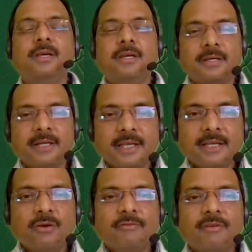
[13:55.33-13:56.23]
Graying
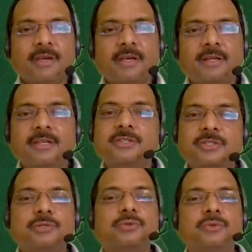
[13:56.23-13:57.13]
of hair is
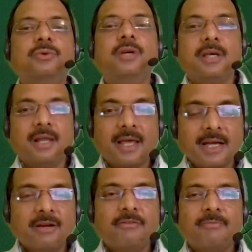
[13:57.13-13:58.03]
due to
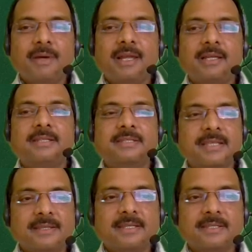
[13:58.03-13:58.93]
lack of melanin
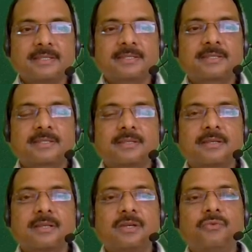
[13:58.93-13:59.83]
synthesis,
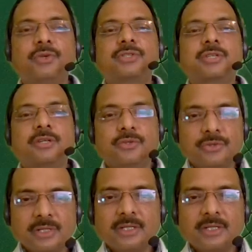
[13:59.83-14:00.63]
which usually